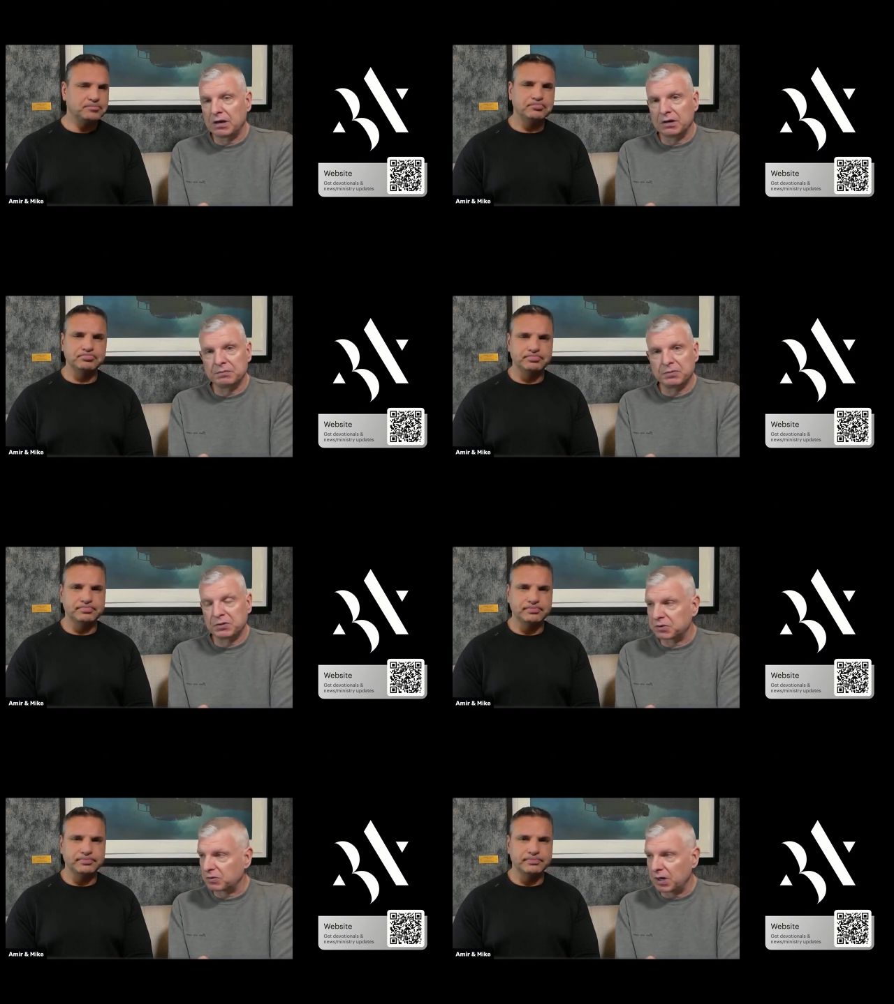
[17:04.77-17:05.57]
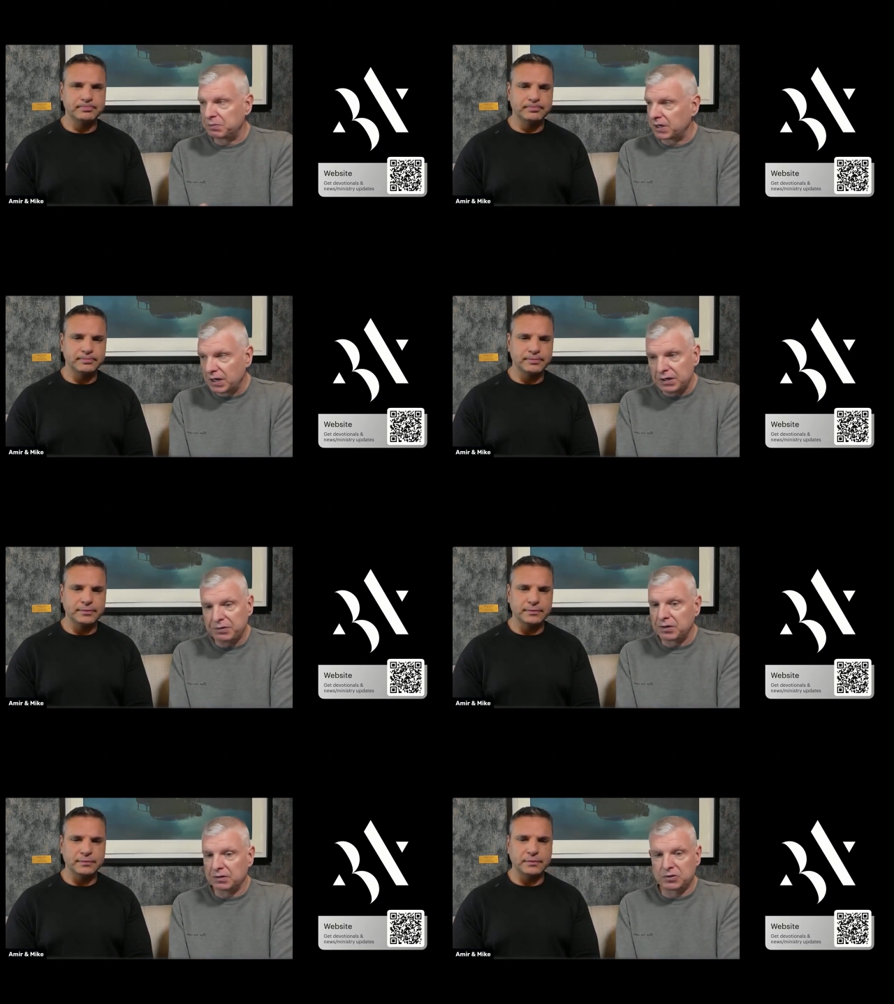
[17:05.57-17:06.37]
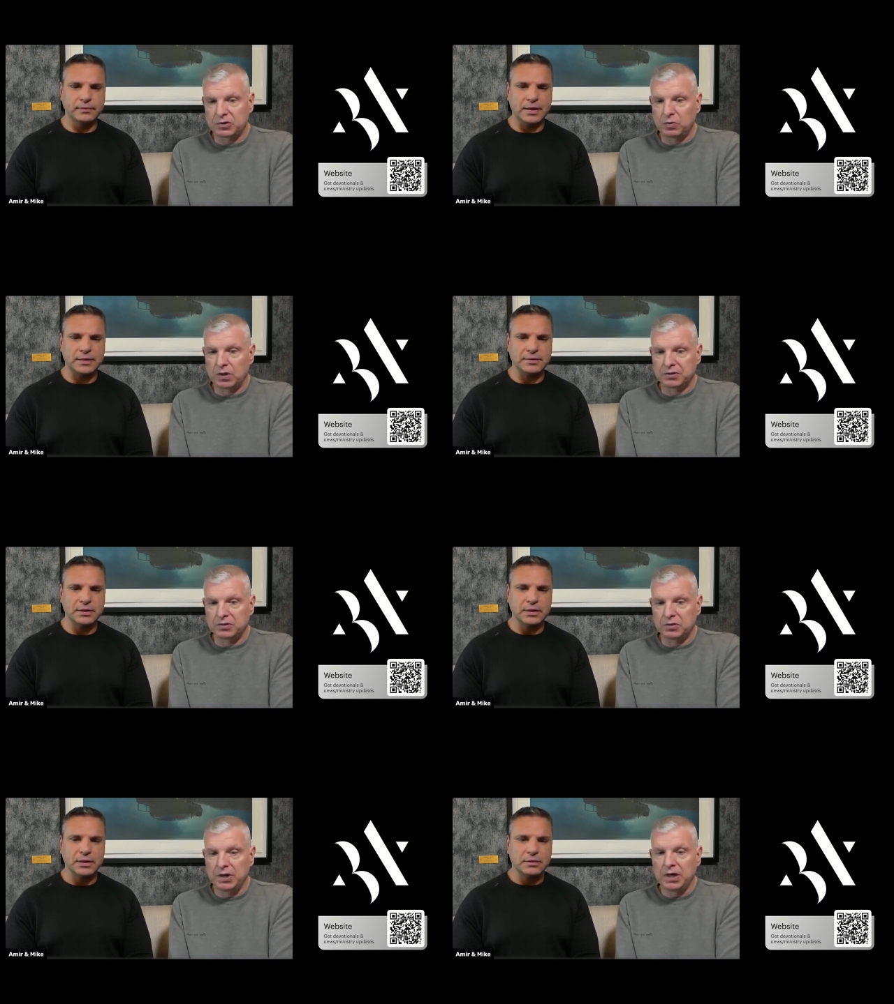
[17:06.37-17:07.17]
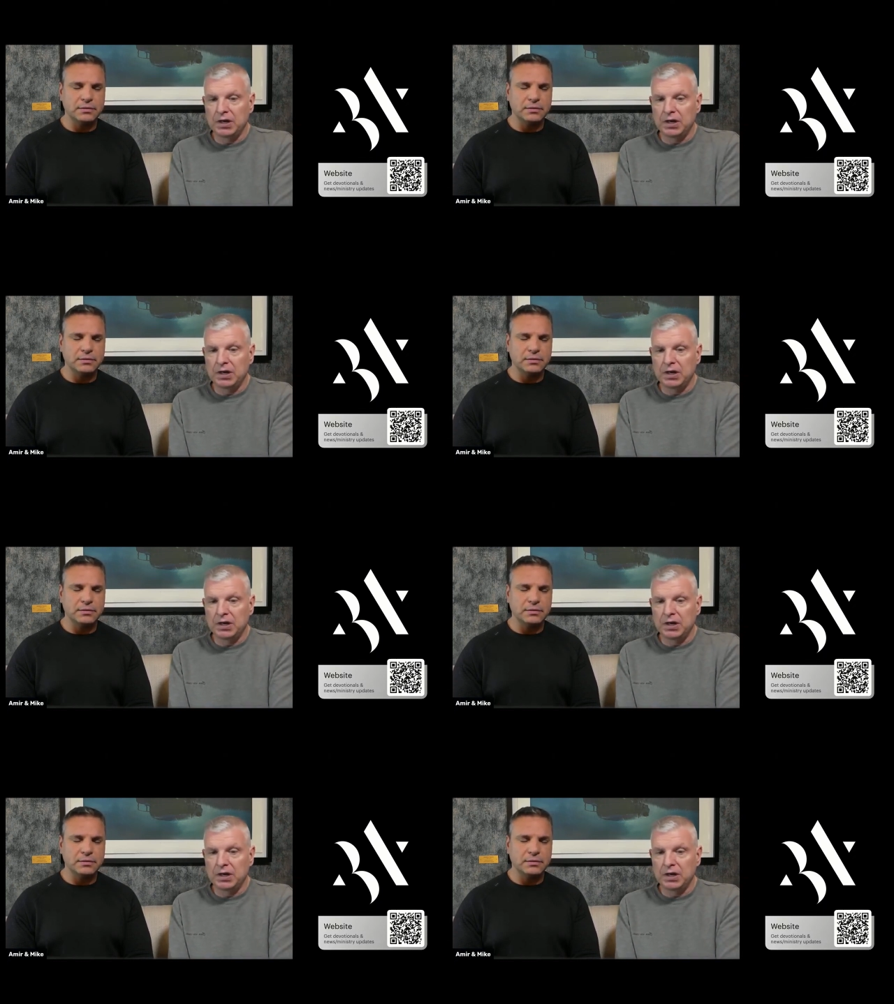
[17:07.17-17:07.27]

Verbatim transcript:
Speaker 1: and subscribe to anything that you yes. want to.